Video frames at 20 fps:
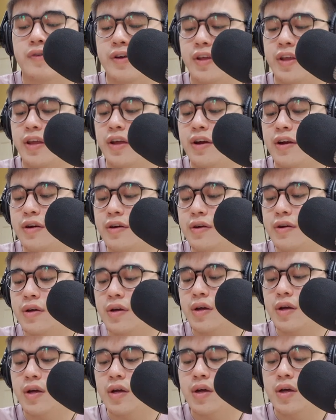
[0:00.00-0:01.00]
here.
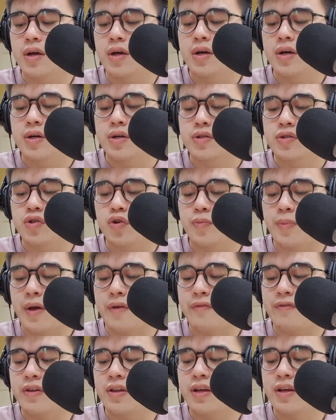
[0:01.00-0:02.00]
So by
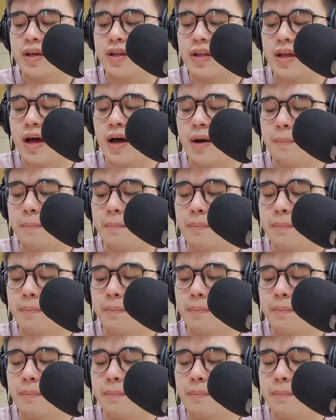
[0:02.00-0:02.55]
filling it up,